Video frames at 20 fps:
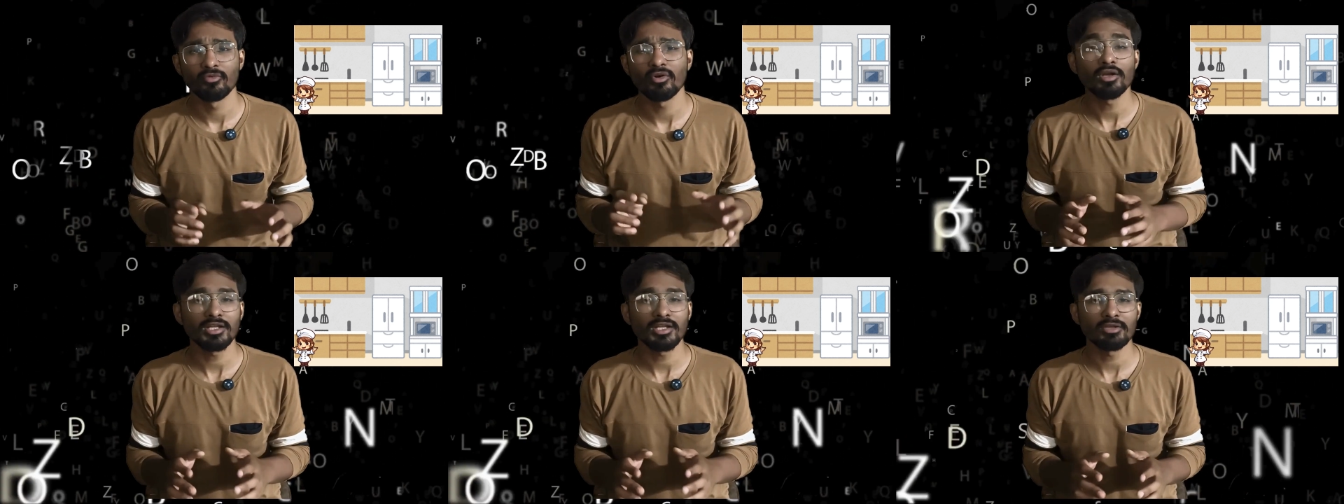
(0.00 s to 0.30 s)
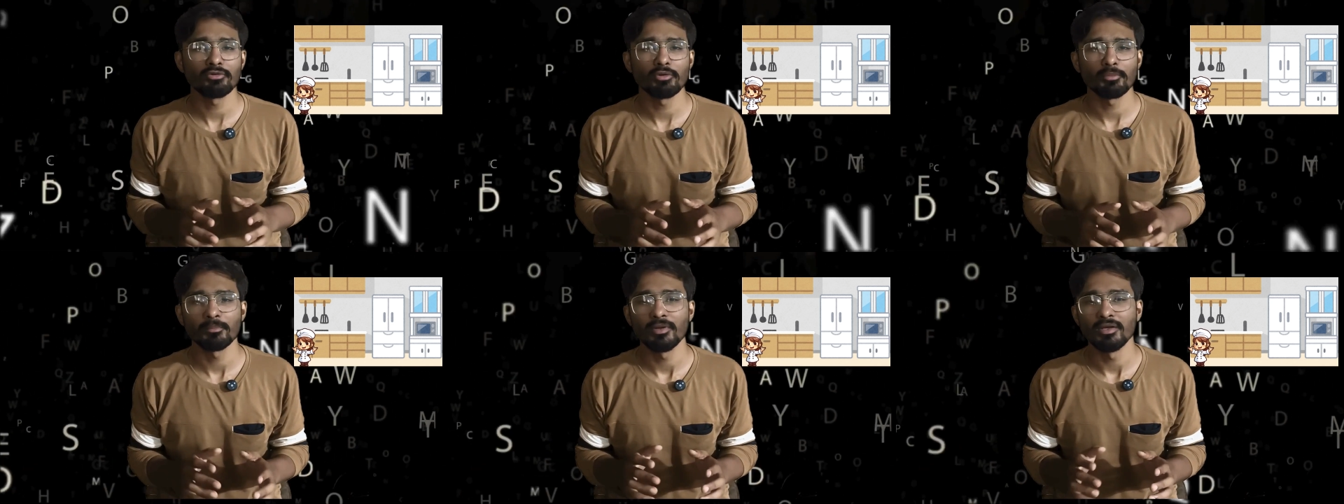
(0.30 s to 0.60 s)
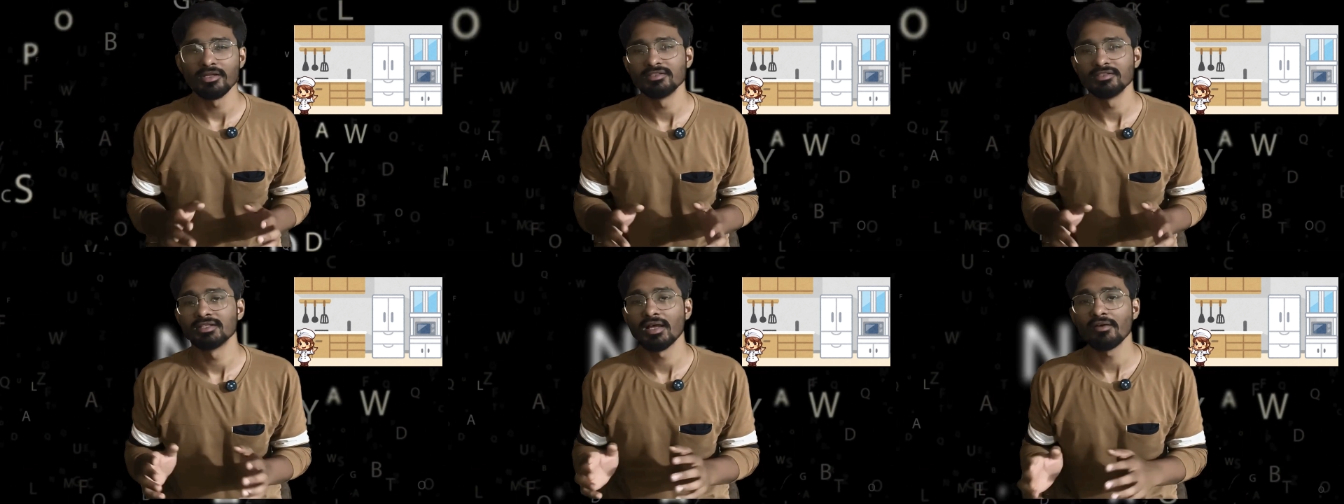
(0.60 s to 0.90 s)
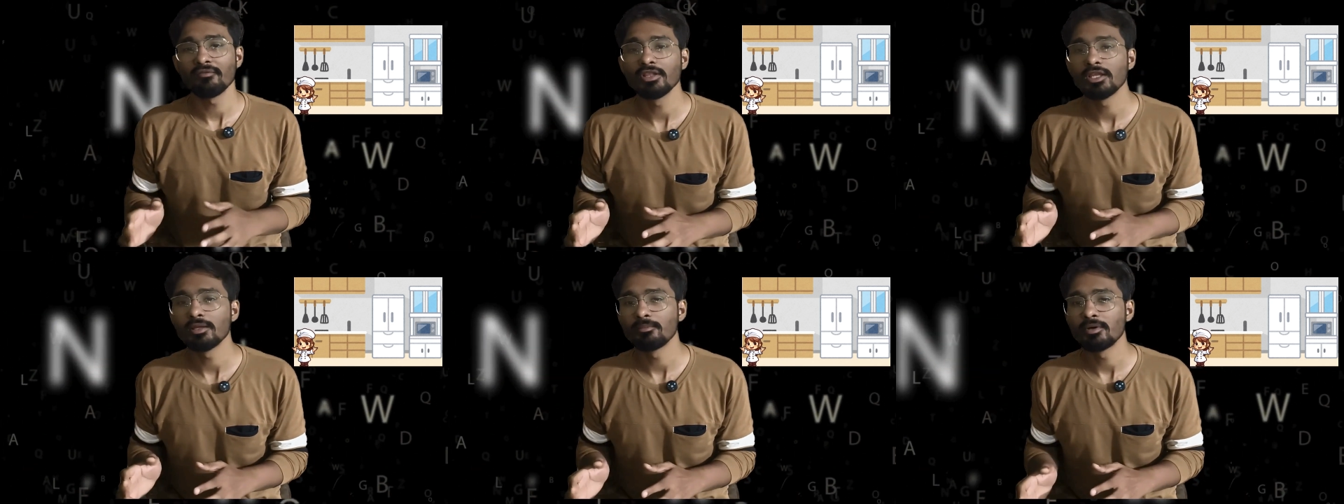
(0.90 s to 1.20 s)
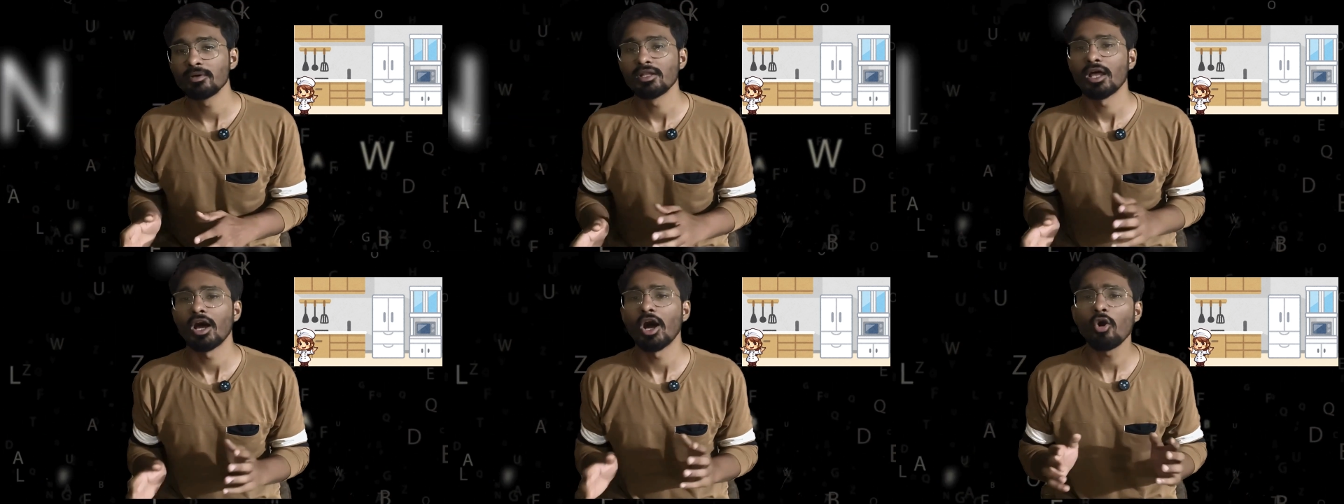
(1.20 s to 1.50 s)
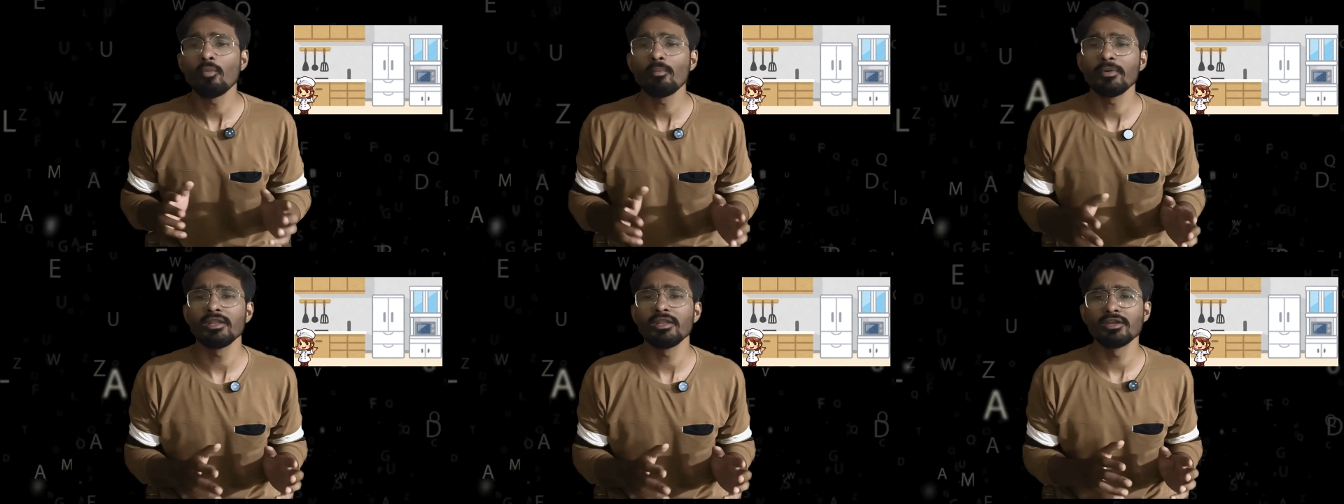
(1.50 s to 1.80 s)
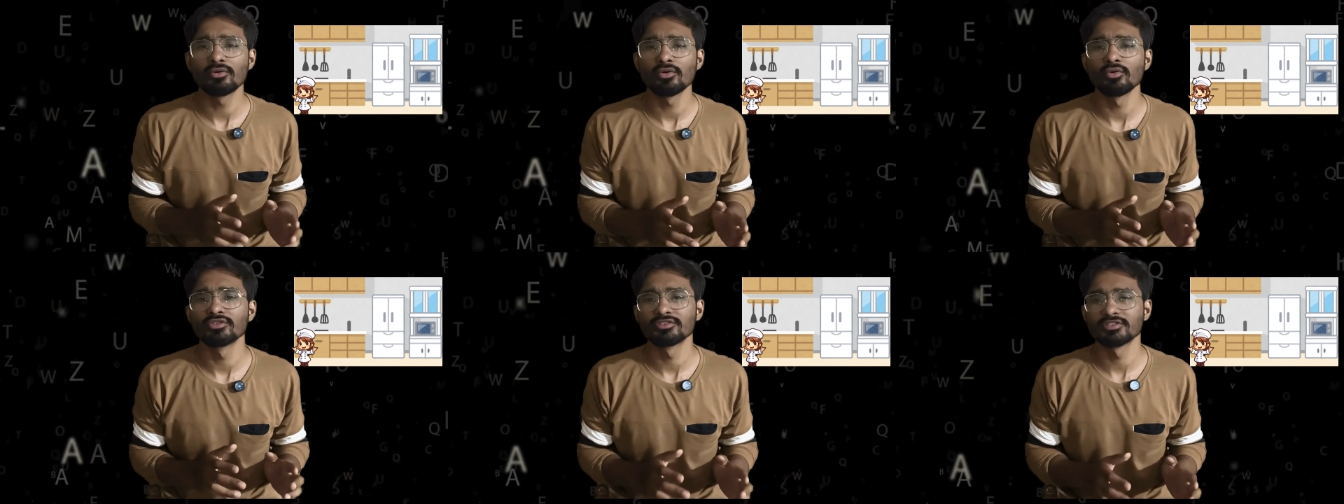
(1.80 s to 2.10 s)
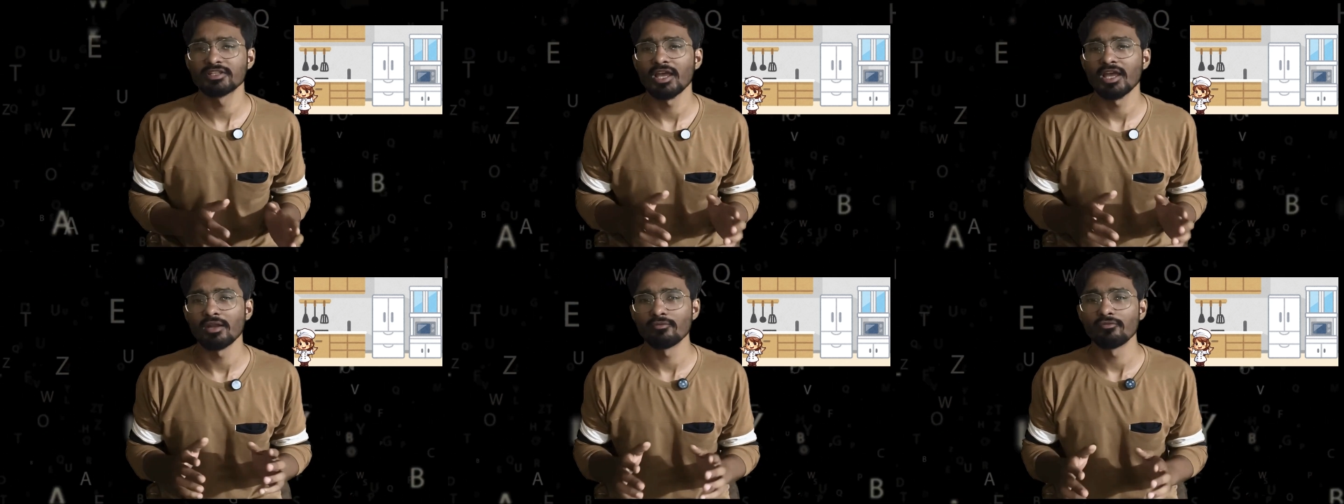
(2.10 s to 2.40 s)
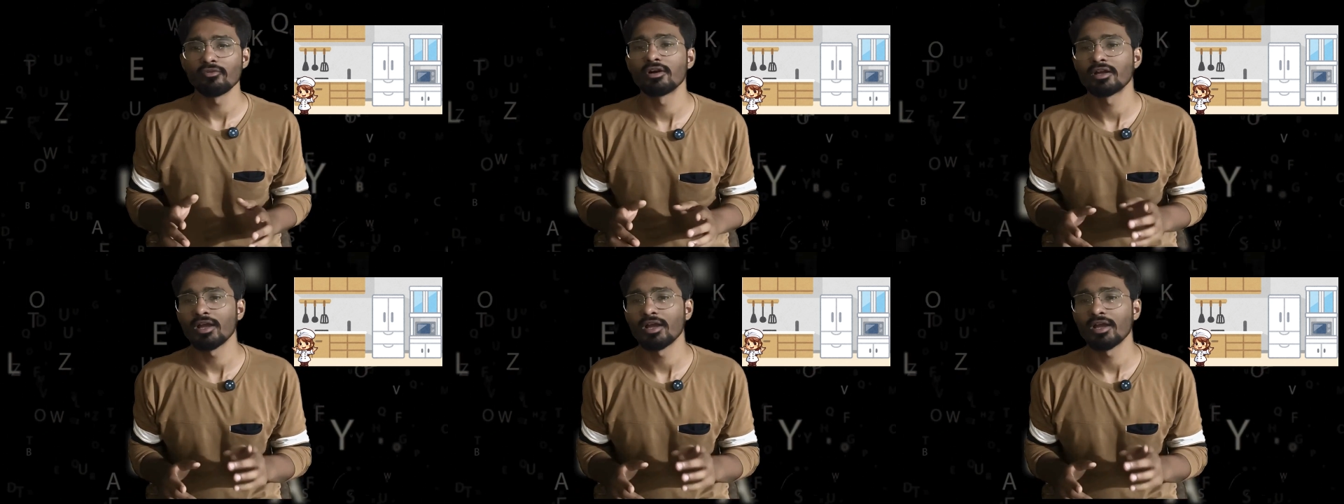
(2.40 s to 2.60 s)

what equipment is available, how many cooks can